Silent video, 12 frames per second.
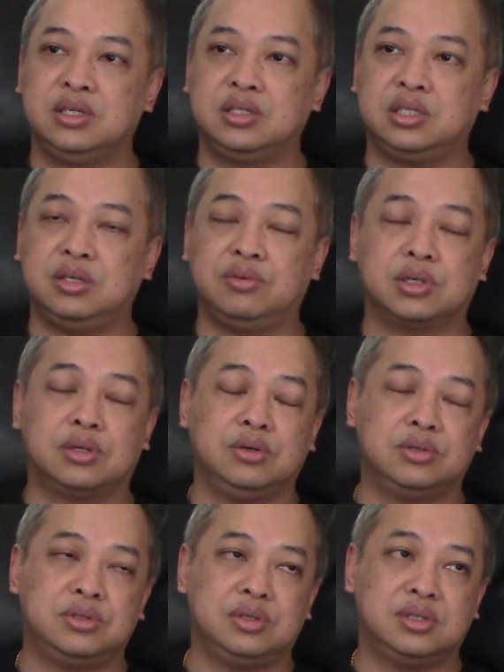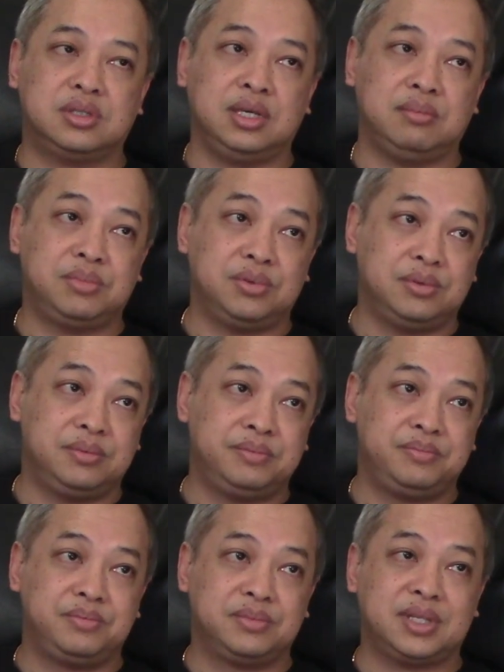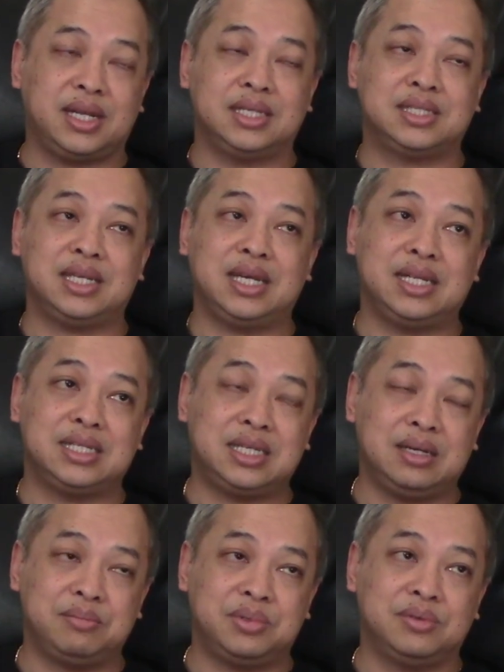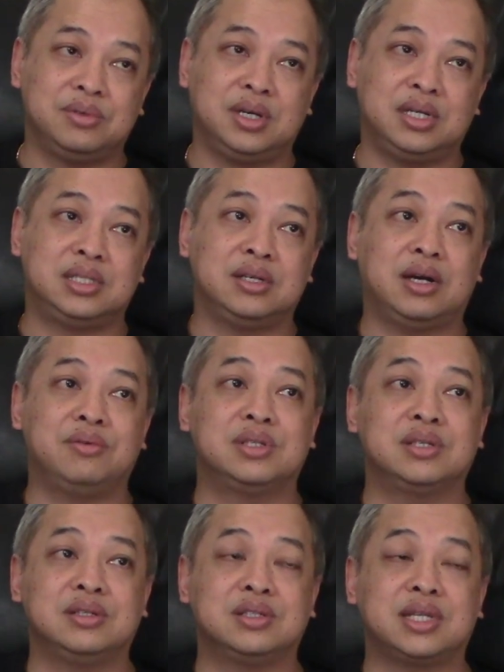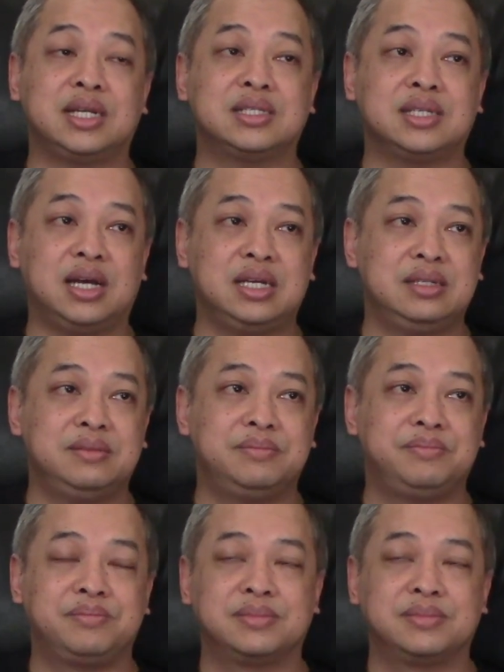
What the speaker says: she would go to the temple and stay at the temple until I returned stateside.